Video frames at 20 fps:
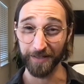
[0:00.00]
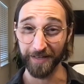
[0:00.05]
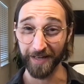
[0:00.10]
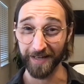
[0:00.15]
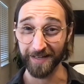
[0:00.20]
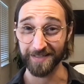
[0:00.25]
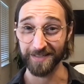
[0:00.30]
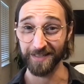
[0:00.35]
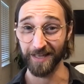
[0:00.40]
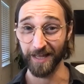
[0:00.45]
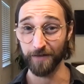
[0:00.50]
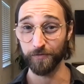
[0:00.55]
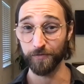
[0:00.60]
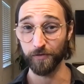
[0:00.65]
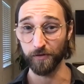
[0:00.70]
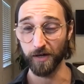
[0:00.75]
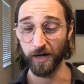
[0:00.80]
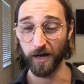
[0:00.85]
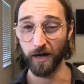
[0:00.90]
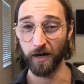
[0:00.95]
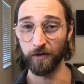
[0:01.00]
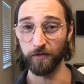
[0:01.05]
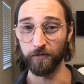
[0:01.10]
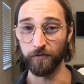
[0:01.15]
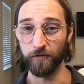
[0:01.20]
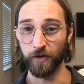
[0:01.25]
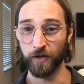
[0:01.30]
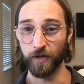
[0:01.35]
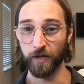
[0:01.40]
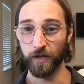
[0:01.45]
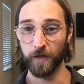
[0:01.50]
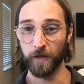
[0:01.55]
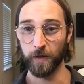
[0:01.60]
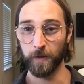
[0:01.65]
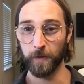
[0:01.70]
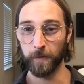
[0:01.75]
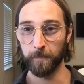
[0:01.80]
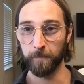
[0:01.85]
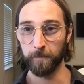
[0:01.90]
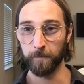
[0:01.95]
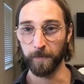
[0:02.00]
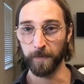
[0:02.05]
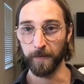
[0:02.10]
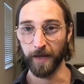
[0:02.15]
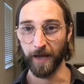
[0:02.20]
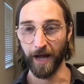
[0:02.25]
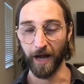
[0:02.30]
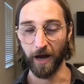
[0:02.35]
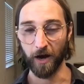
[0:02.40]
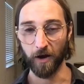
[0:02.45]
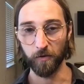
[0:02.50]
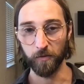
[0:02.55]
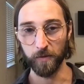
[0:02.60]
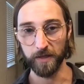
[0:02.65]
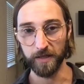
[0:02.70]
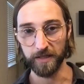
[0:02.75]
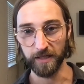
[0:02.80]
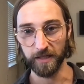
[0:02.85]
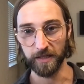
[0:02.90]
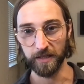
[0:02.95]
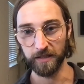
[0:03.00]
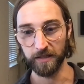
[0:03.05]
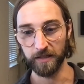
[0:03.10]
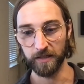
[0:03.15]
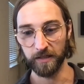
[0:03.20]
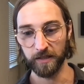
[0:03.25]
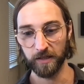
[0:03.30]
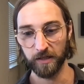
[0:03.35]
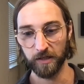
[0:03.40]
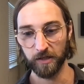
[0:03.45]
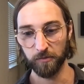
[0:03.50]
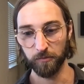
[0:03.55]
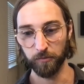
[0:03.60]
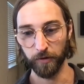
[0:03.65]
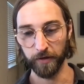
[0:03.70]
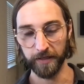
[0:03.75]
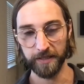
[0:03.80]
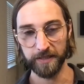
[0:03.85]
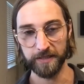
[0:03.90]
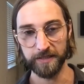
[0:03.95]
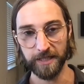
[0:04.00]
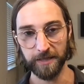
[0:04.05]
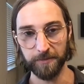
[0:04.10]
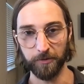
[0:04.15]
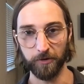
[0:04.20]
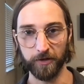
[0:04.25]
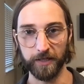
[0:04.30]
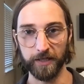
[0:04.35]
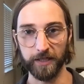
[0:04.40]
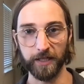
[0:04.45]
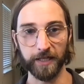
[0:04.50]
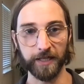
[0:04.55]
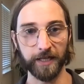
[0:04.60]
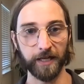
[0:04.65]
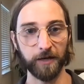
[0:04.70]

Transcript: the next level of how we can bring in deeper healing.